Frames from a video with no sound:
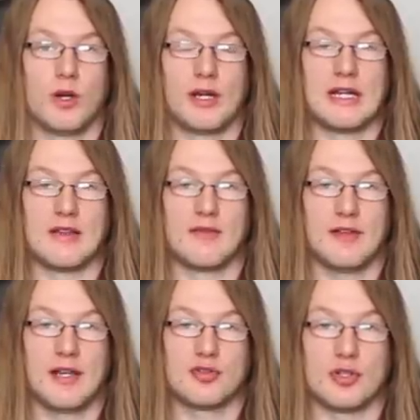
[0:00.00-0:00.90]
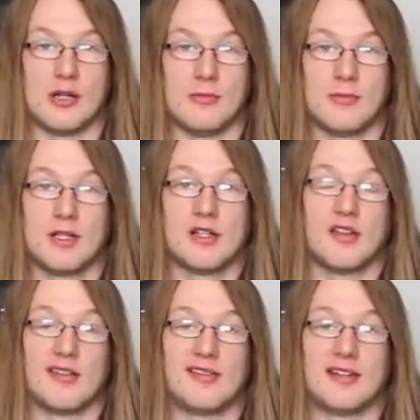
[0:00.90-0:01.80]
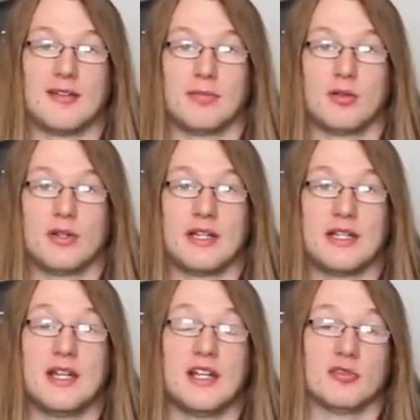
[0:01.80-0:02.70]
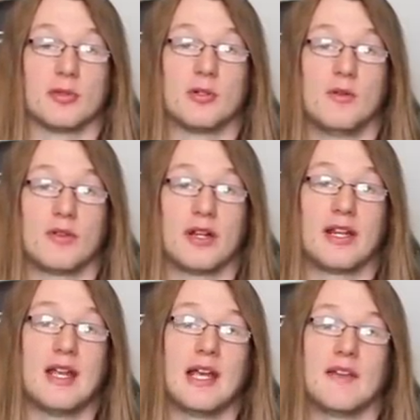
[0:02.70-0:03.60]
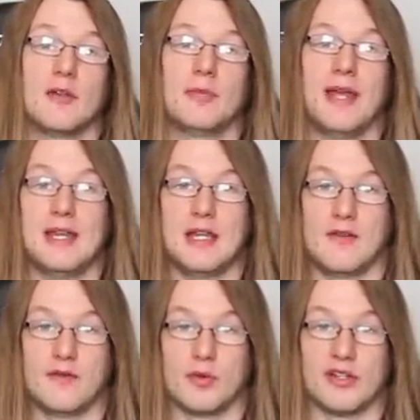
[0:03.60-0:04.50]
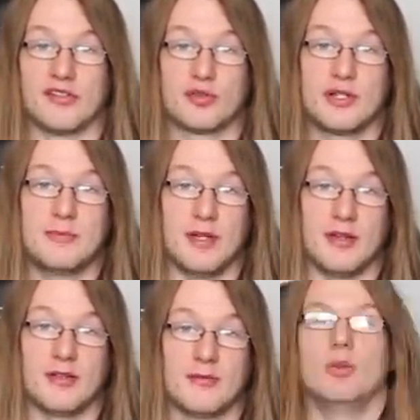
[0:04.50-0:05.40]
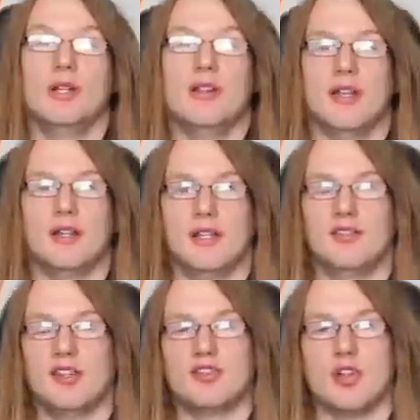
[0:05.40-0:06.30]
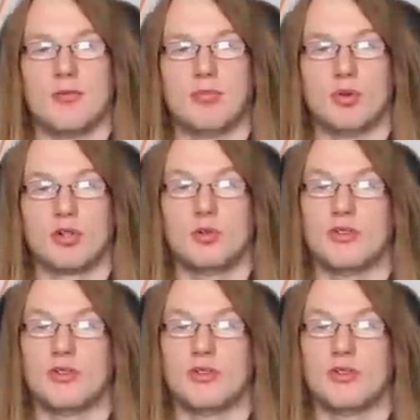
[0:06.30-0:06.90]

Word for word: working in the factory. The sick employee is recovering and they're paying for his treatment. Uli then links a job portal